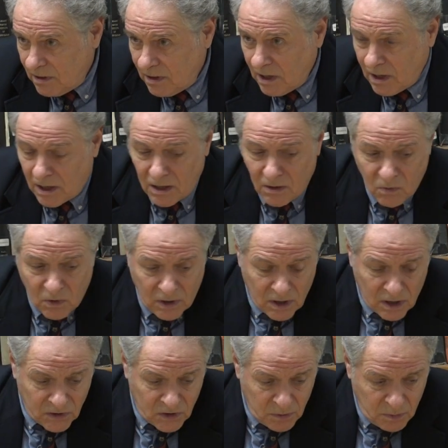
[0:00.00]
and we
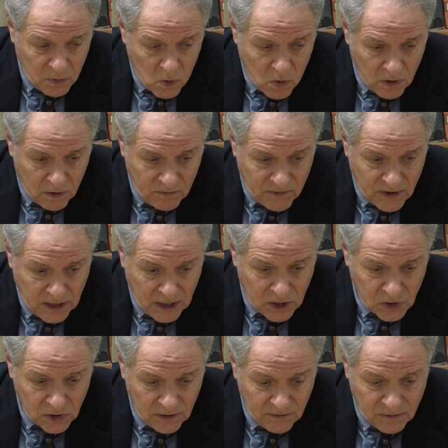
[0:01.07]
got support
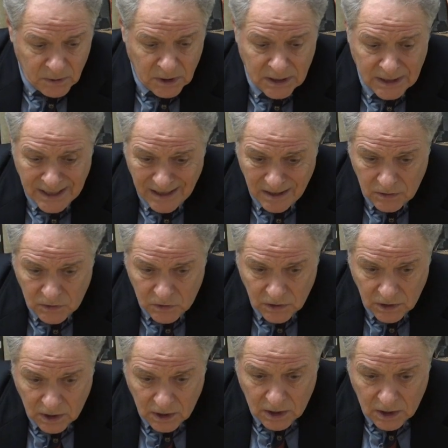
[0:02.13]
financially from the deans.